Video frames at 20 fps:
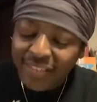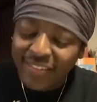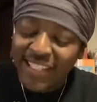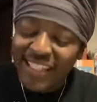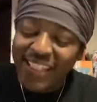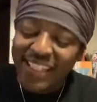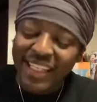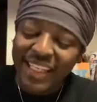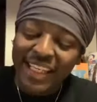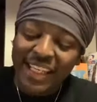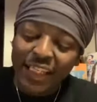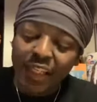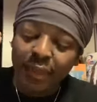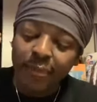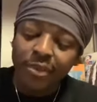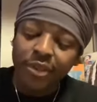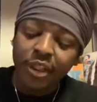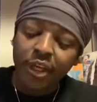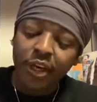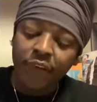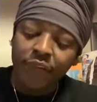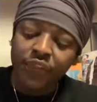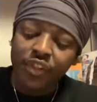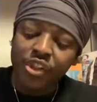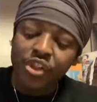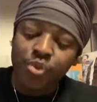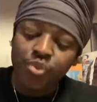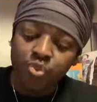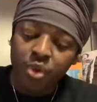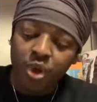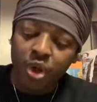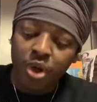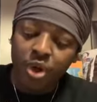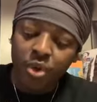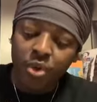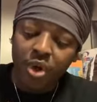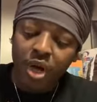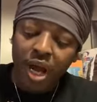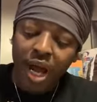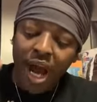The kingdoms of this
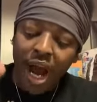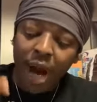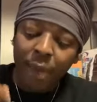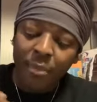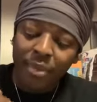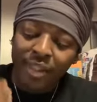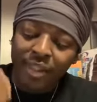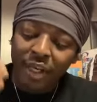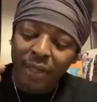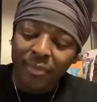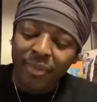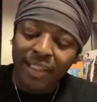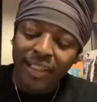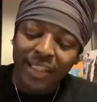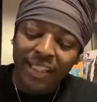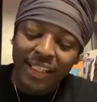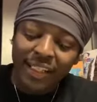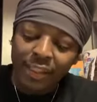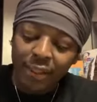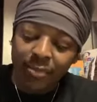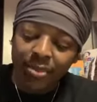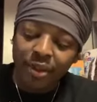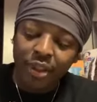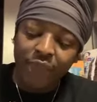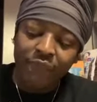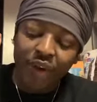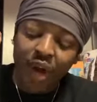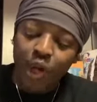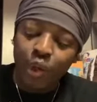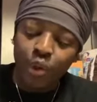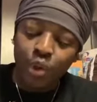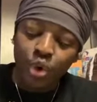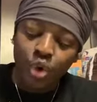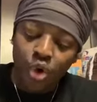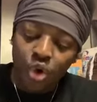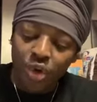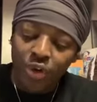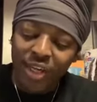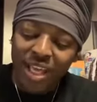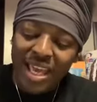world are become the kingdoms of our
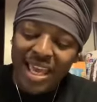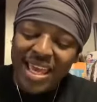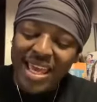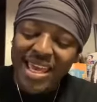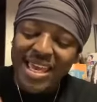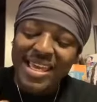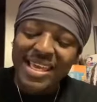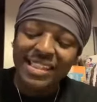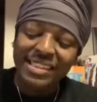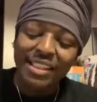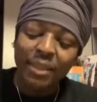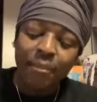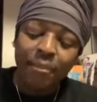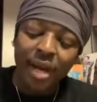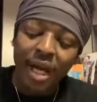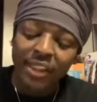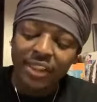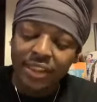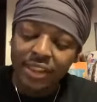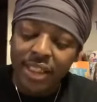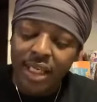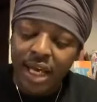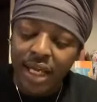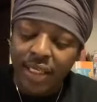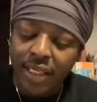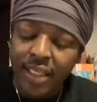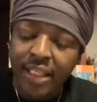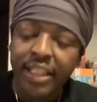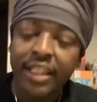Lord and his Amashiach.